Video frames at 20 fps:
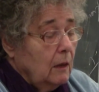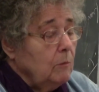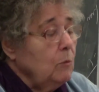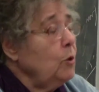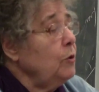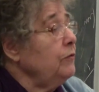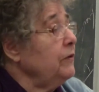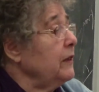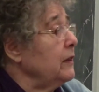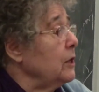
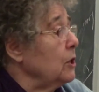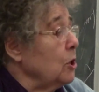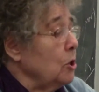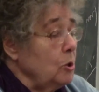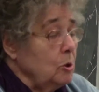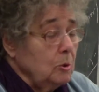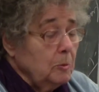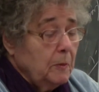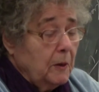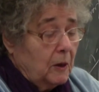Moving the
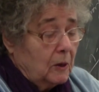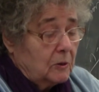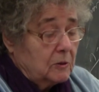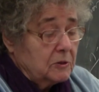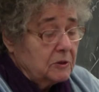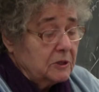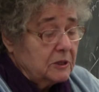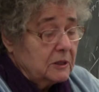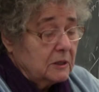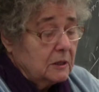
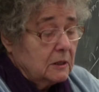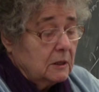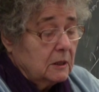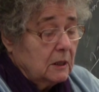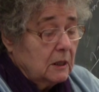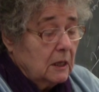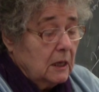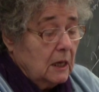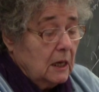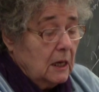goalpost,
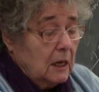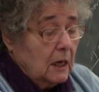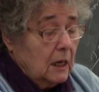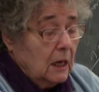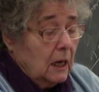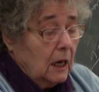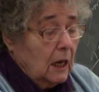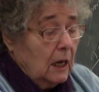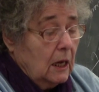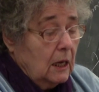
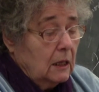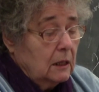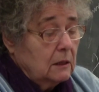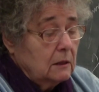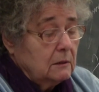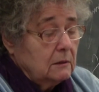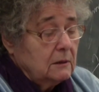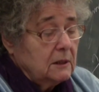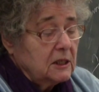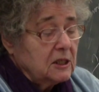
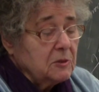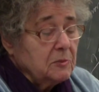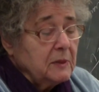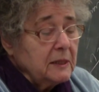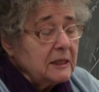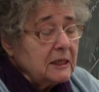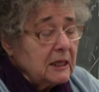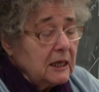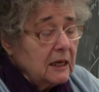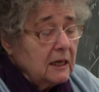
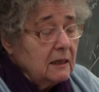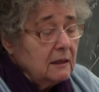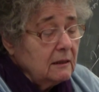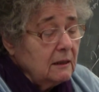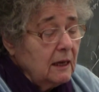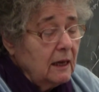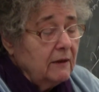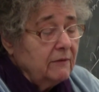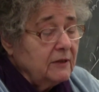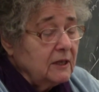
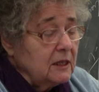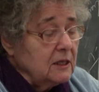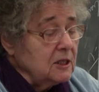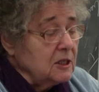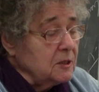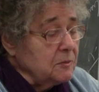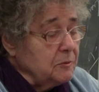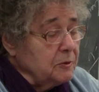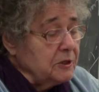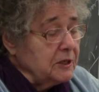dismissing
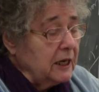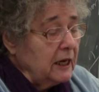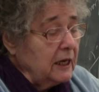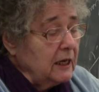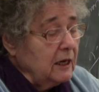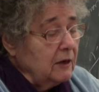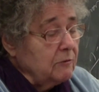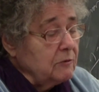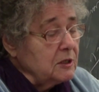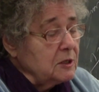evidence
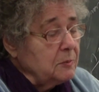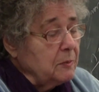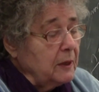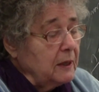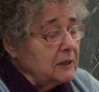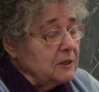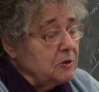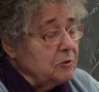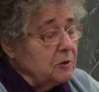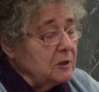presented in
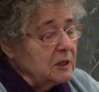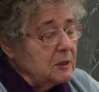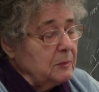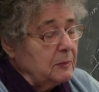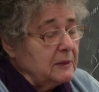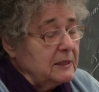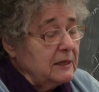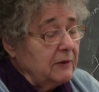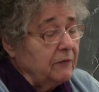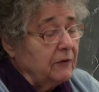response to a
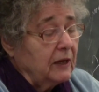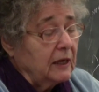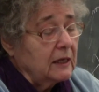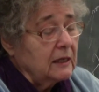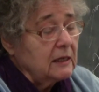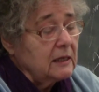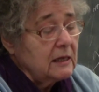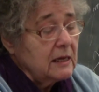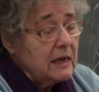specific